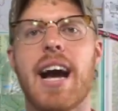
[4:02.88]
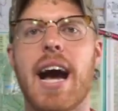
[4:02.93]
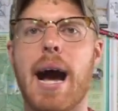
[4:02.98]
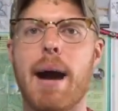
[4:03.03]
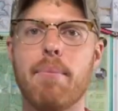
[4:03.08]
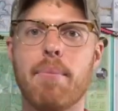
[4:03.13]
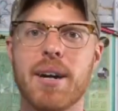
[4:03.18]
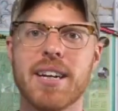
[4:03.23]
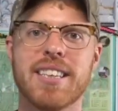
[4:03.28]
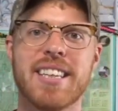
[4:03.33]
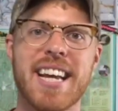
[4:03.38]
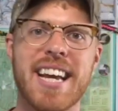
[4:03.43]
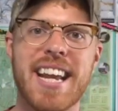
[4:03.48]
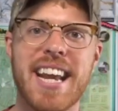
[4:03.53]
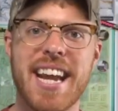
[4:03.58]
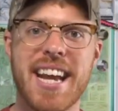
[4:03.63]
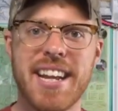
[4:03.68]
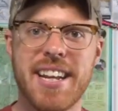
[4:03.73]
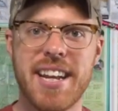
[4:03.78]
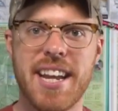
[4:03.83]
I bought that
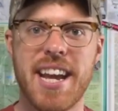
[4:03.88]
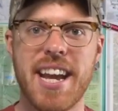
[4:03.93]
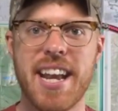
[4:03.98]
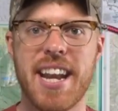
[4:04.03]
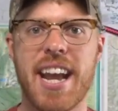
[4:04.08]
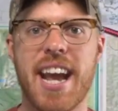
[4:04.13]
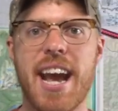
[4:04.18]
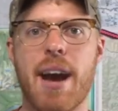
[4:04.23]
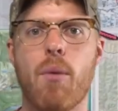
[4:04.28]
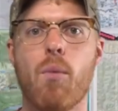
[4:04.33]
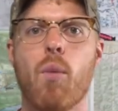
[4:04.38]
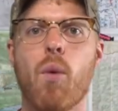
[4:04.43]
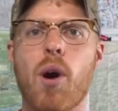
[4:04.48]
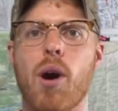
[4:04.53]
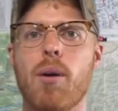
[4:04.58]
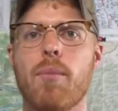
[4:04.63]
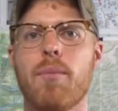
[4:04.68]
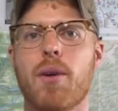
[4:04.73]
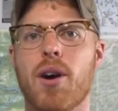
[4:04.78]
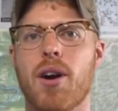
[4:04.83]
head net at
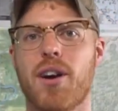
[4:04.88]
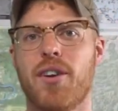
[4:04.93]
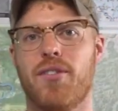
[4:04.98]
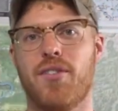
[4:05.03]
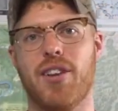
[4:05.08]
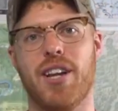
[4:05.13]
Walmart